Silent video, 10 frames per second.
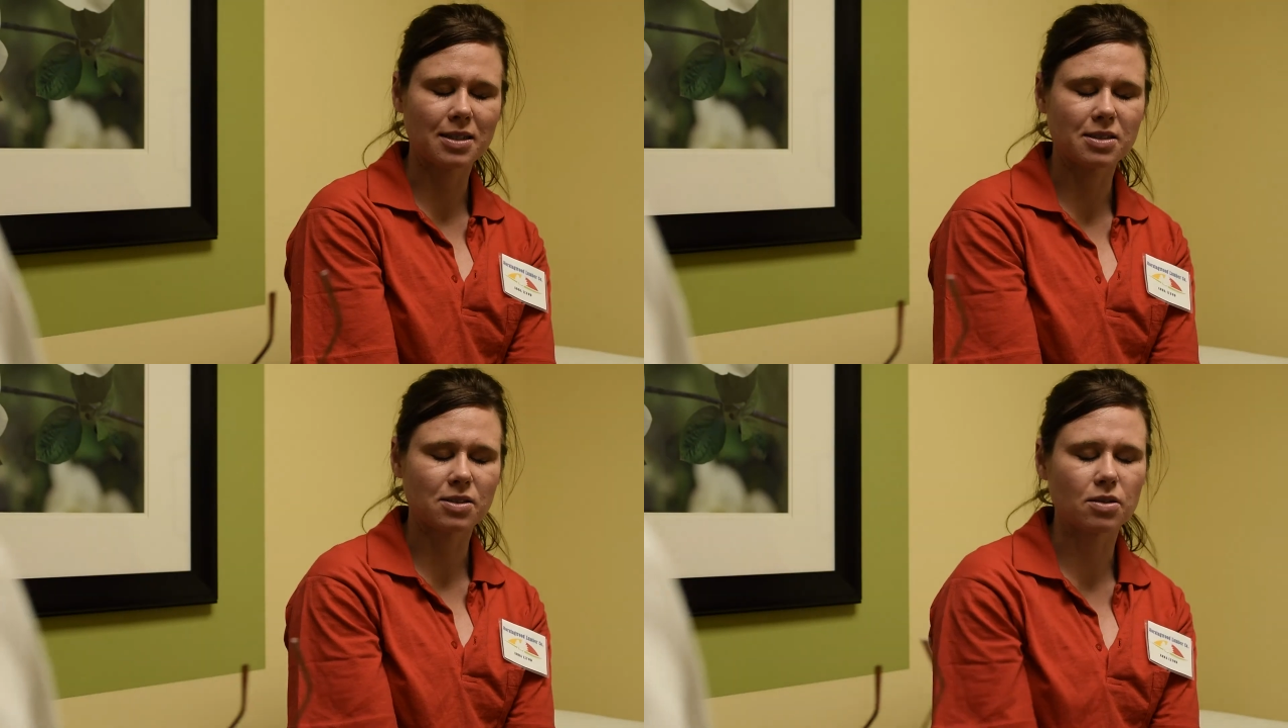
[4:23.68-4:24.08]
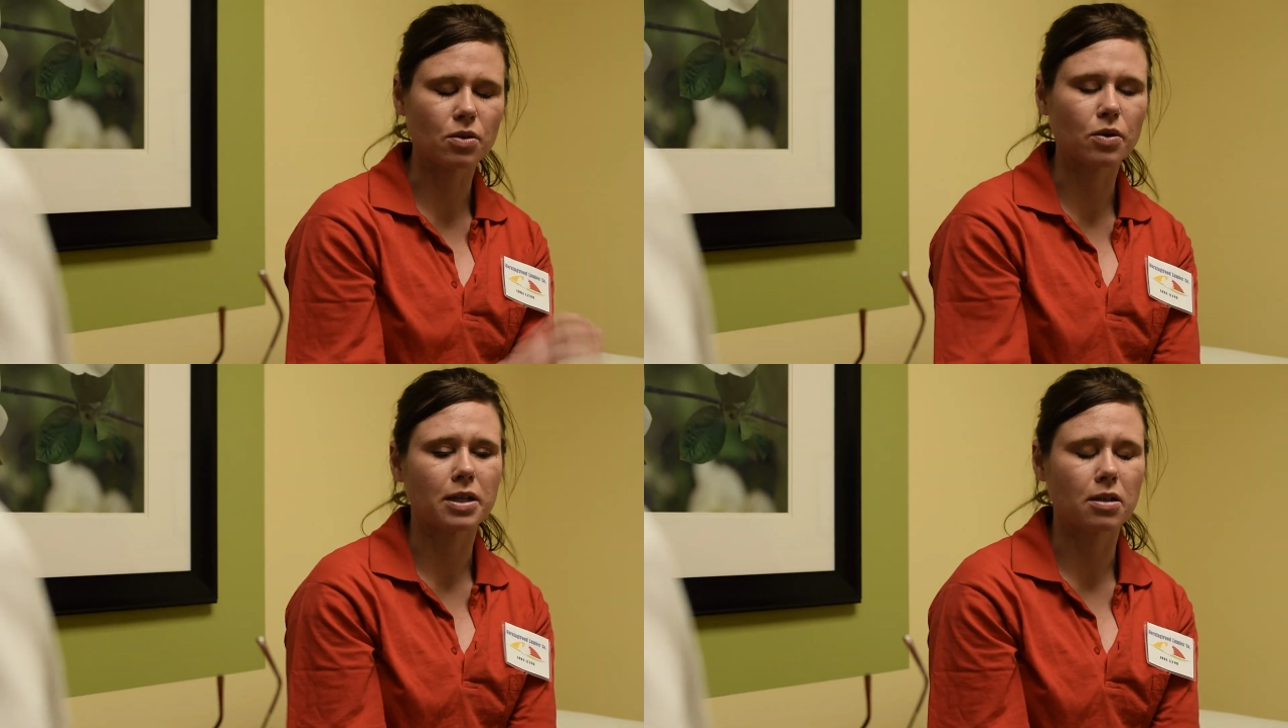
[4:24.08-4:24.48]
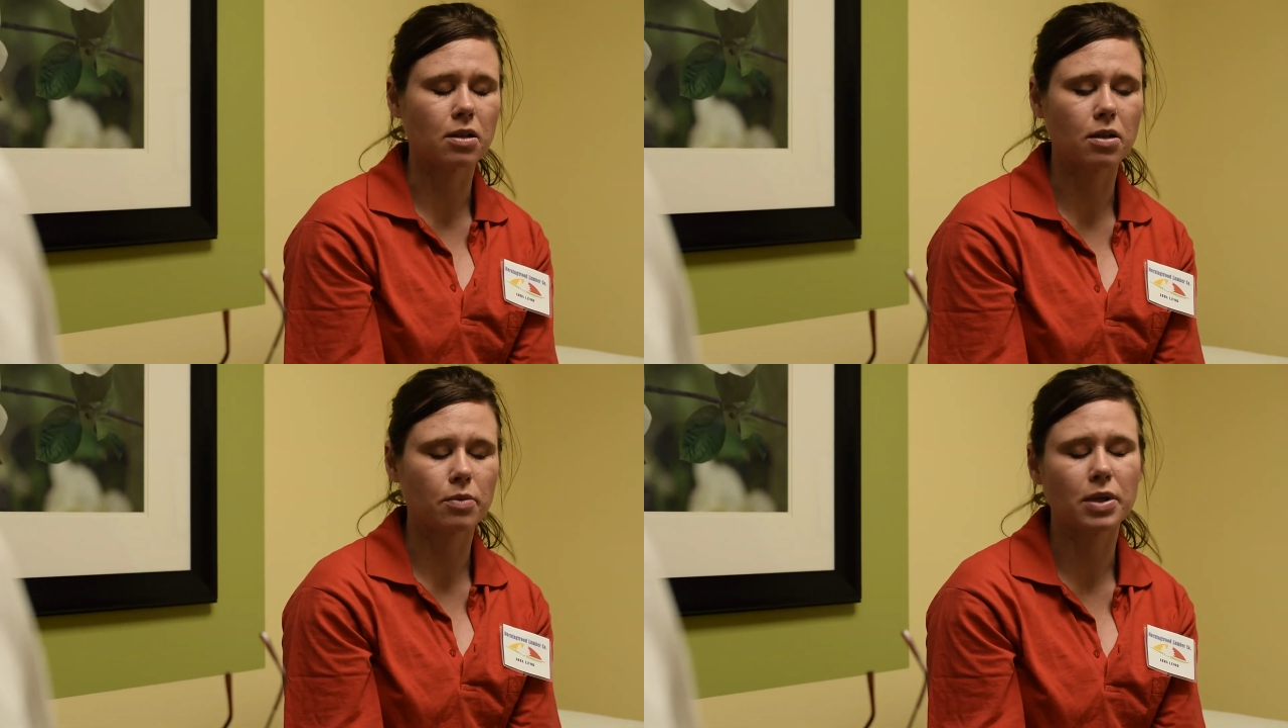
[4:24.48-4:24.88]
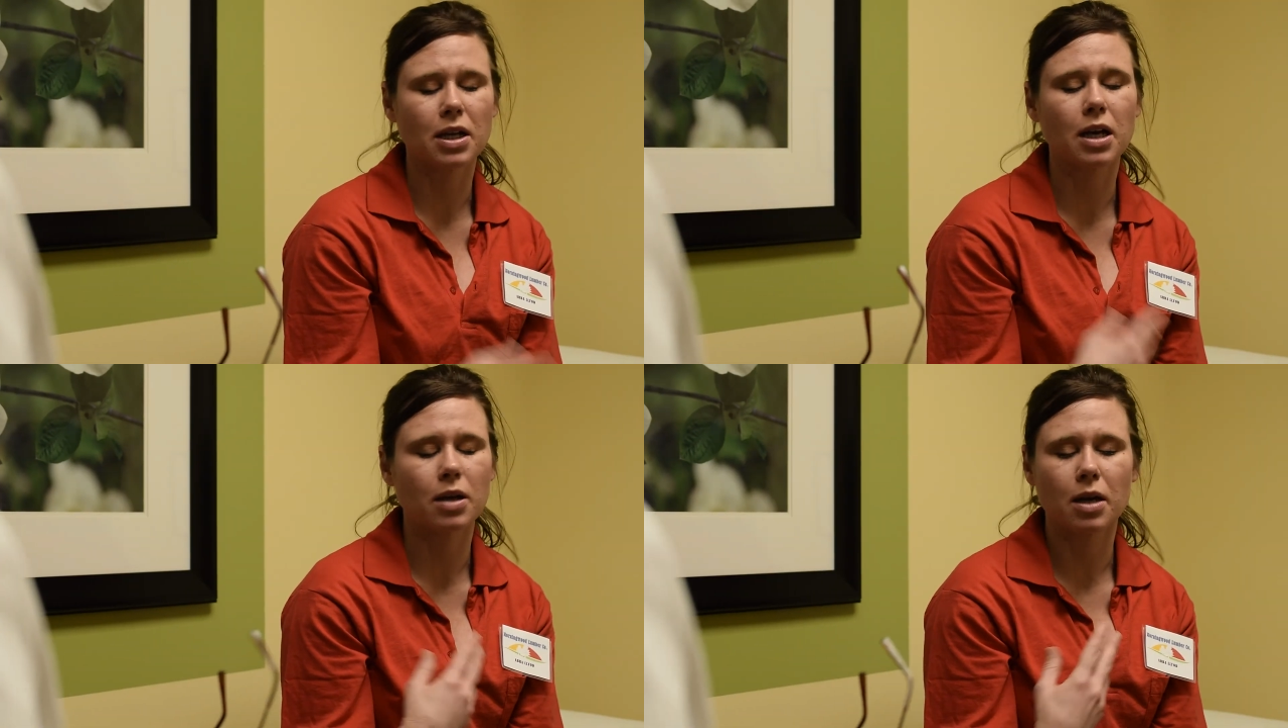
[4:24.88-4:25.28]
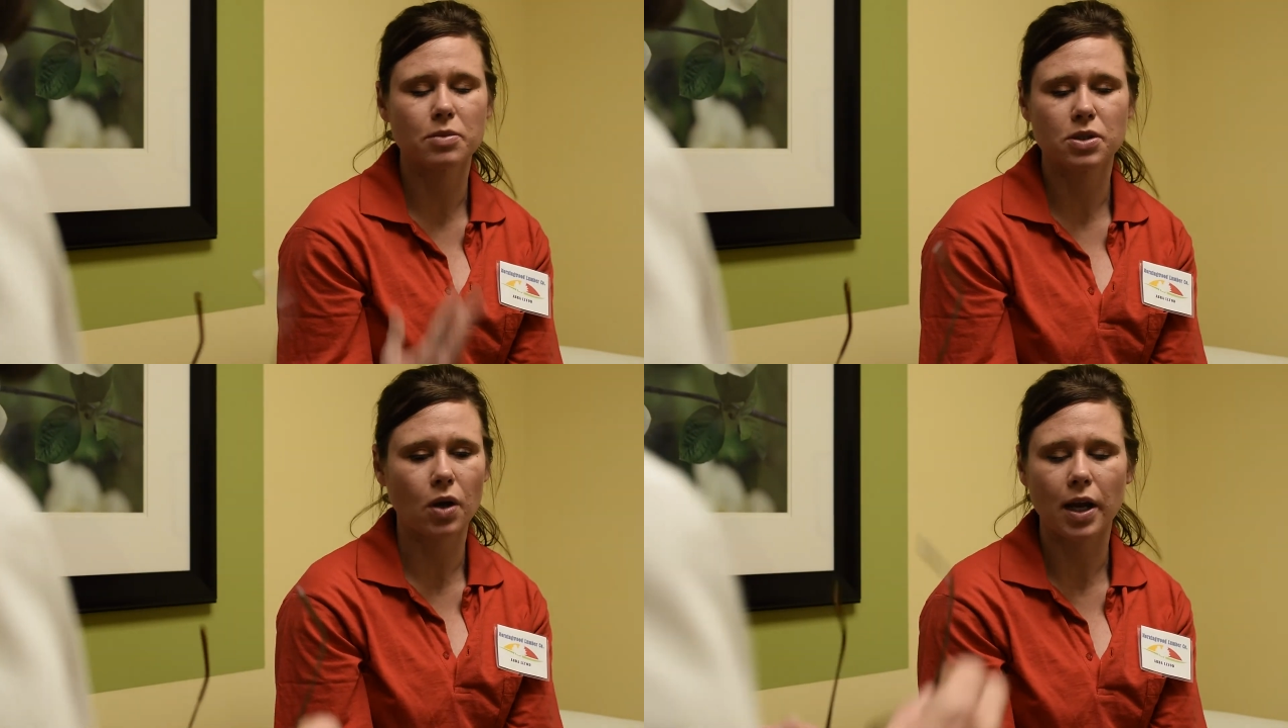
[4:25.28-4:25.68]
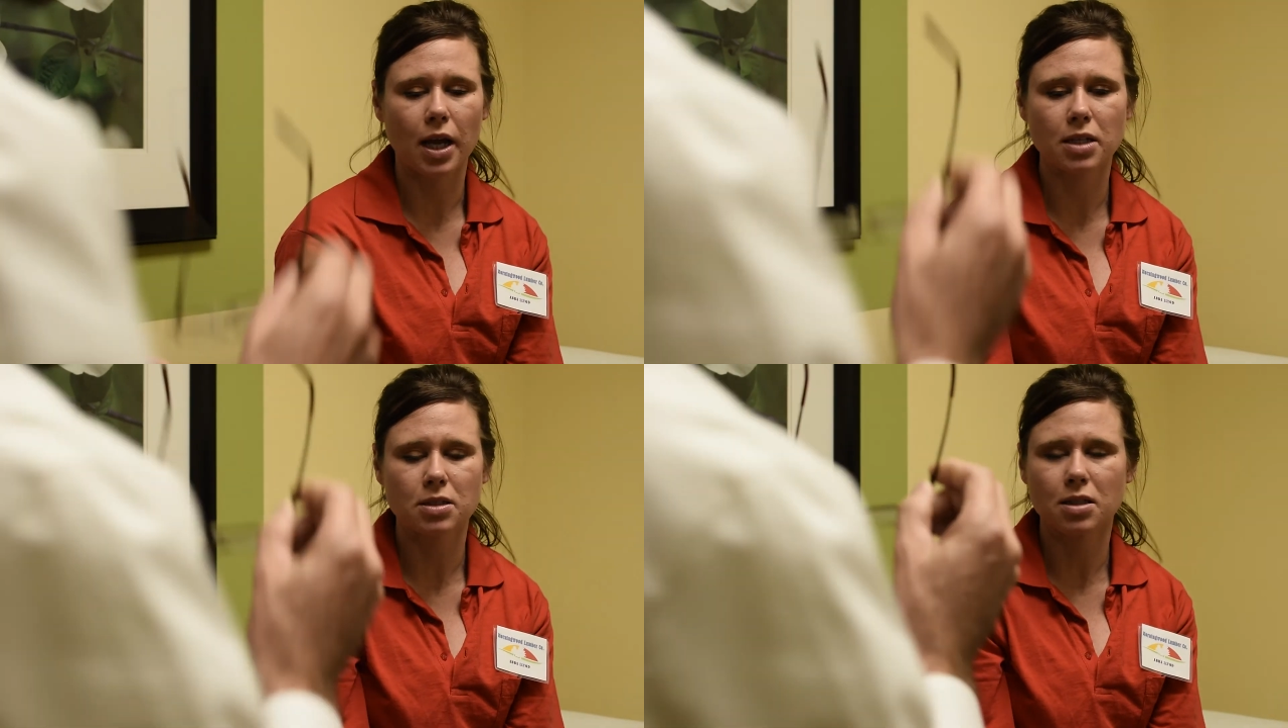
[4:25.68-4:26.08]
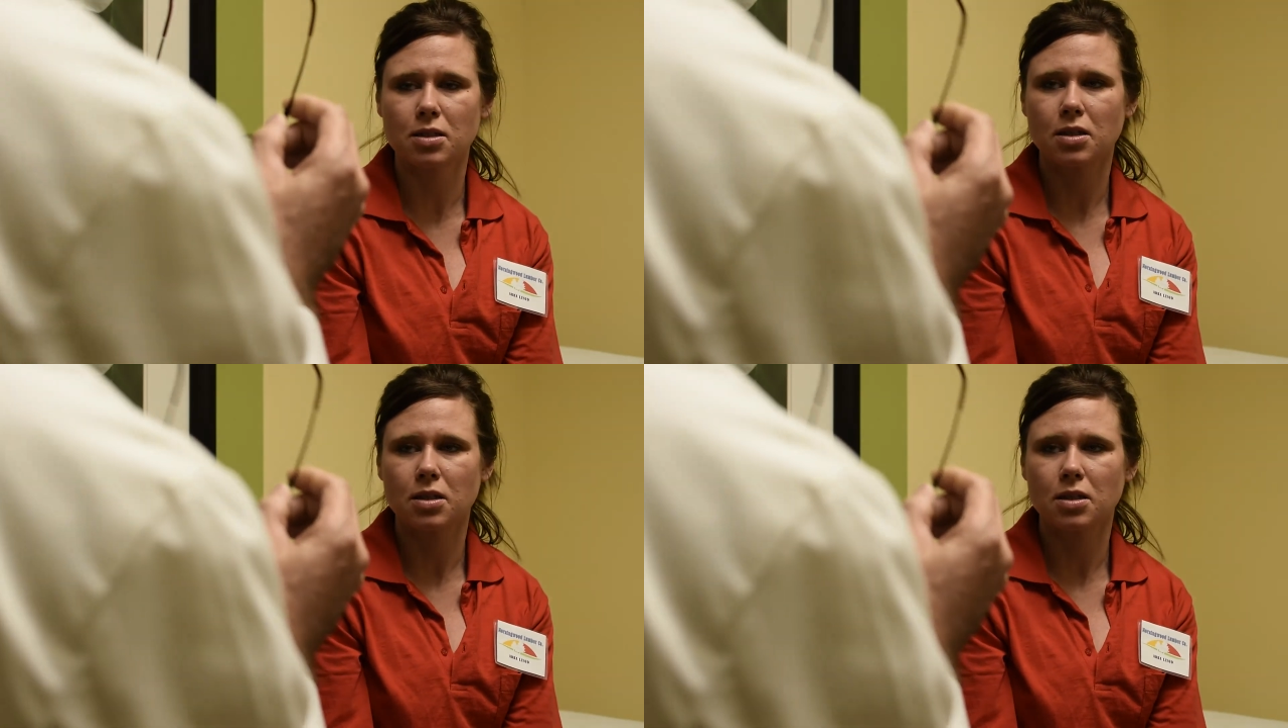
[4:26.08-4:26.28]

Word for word: It's Lloyd but look, I'm sorry. You know, I